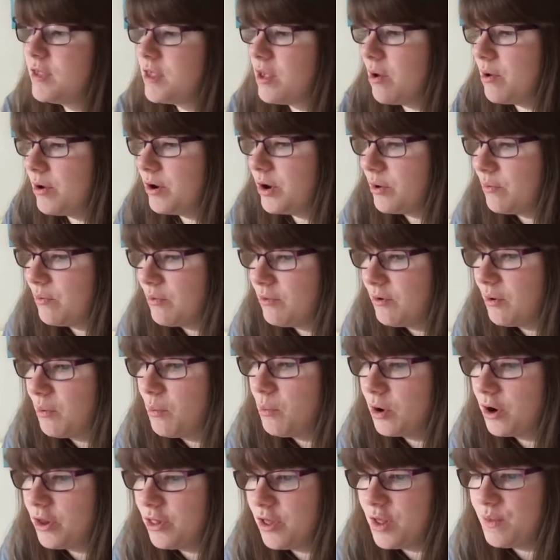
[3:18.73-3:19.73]
So I don't know whether
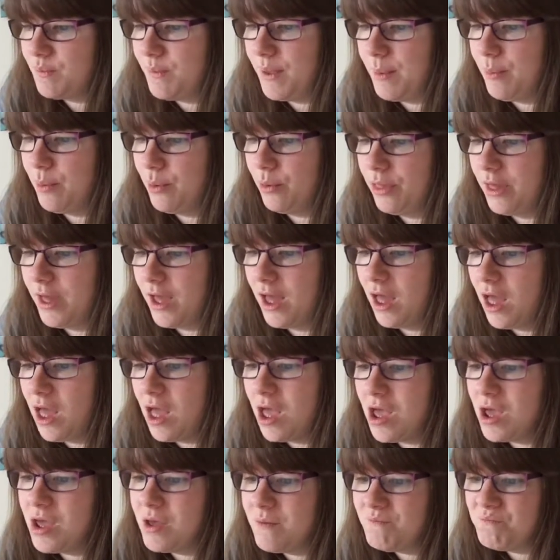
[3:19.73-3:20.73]
I'm one of those people that
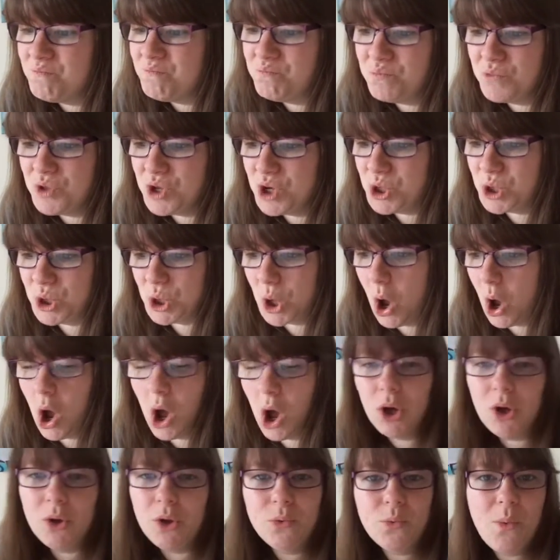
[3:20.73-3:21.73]
just
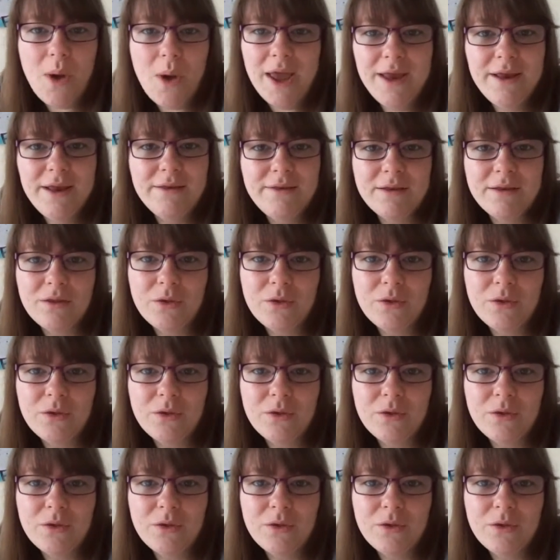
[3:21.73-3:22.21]
can't lose weight